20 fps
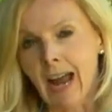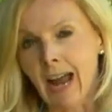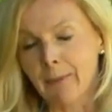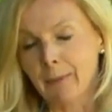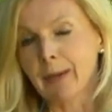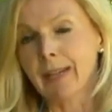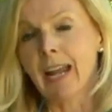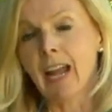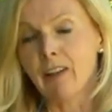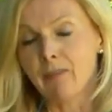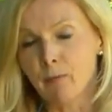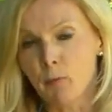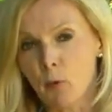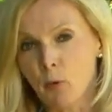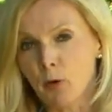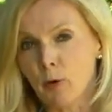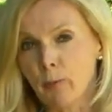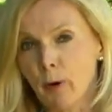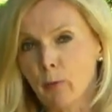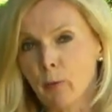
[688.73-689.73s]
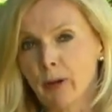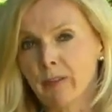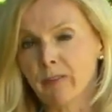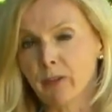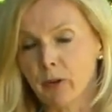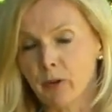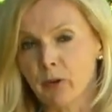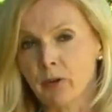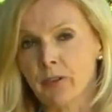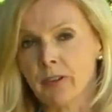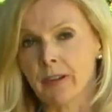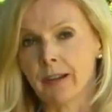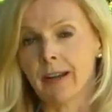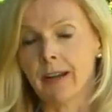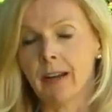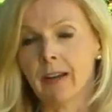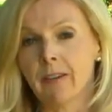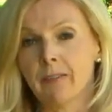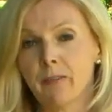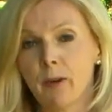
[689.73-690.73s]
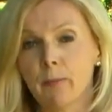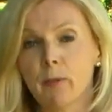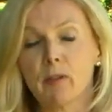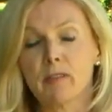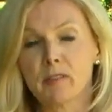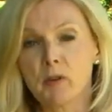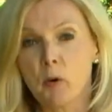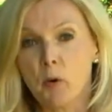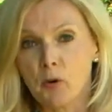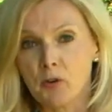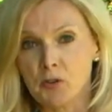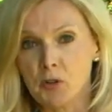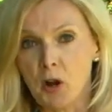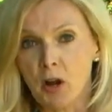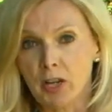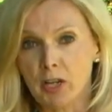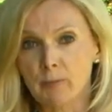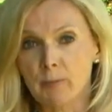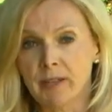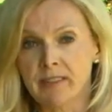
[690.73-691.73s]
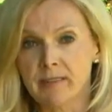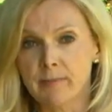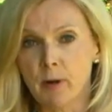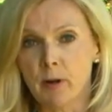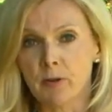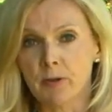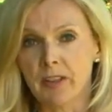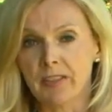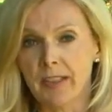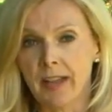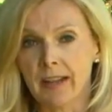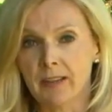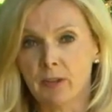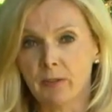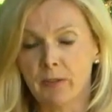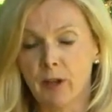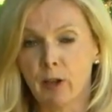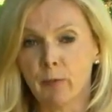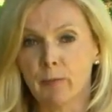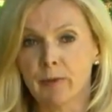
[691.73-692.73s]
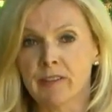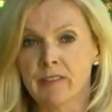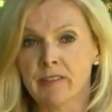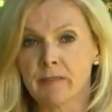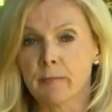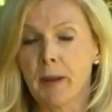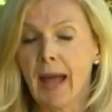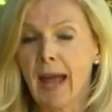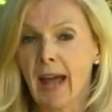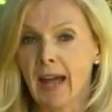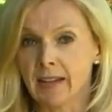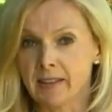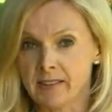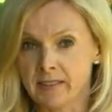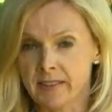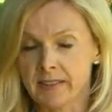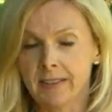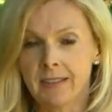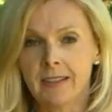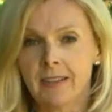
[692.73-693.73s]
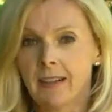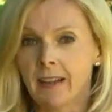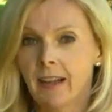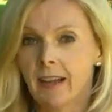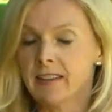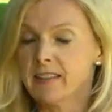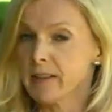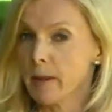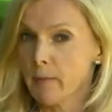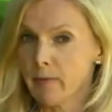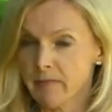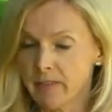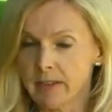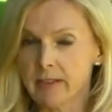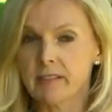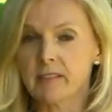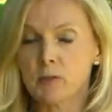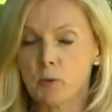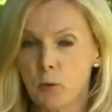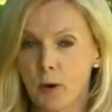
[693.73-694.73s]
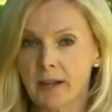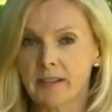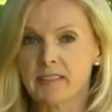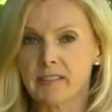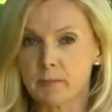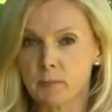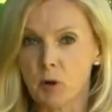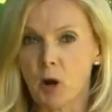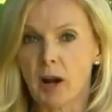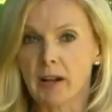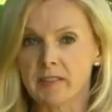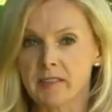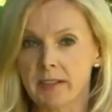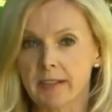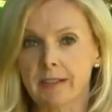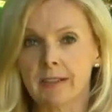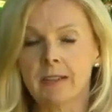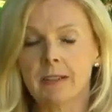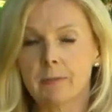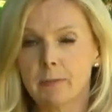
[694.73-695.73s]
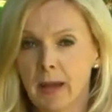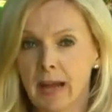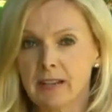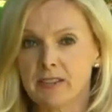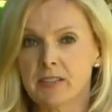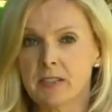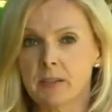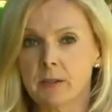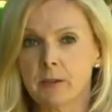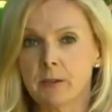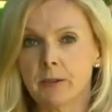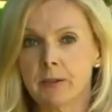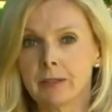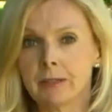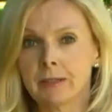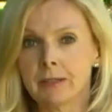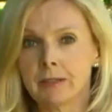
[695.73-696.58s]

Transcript: I'm going to have more about what we've learned from those court documents about Nathaniel Veltman's past, and some of it is quite surprising. Back to you.